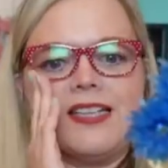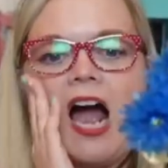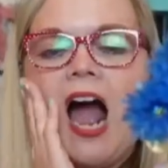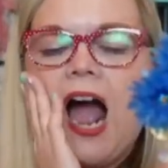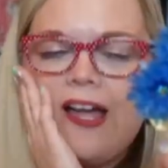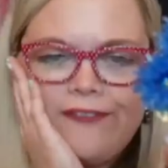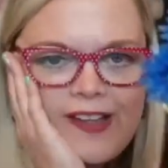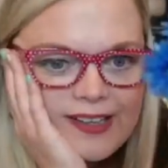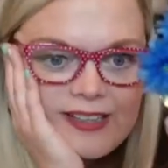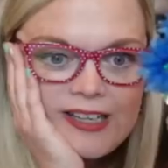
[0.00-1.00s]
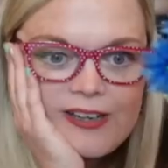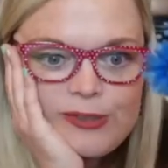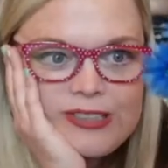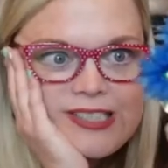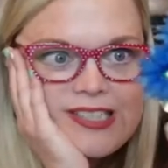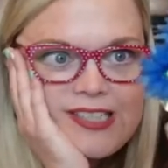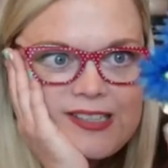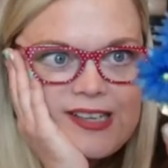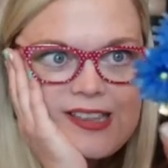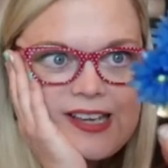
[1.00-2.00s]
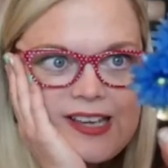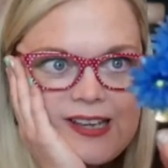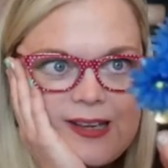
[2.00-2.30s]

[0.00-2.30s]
I fell in love with this silly thing